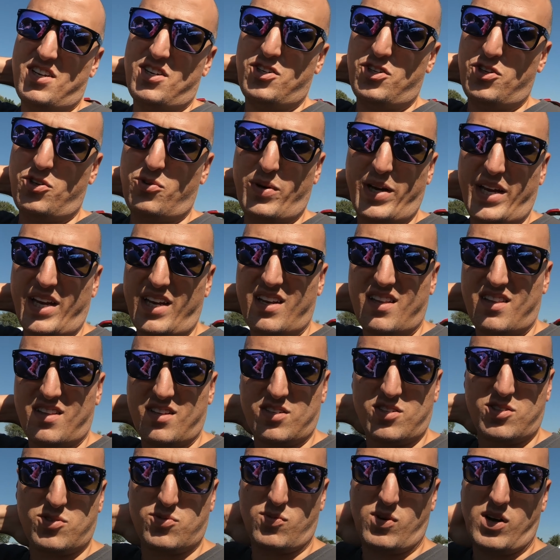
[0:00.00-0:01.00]
doing the
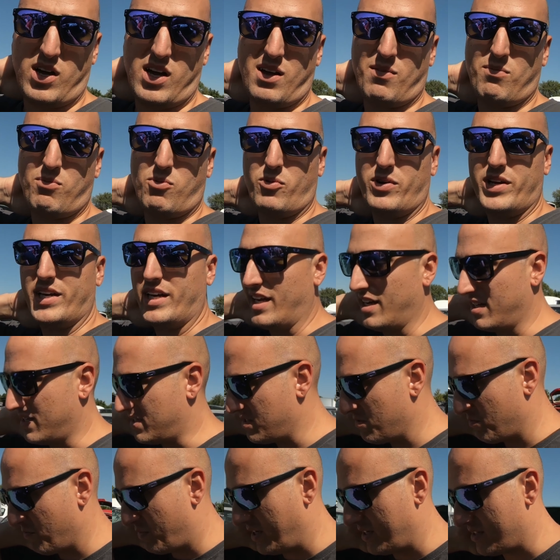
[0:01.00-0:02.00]
swap, we needed
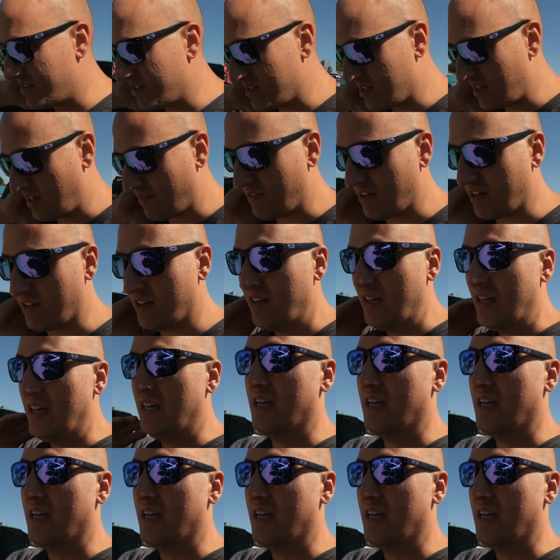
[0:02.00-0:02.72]
some pieces off there,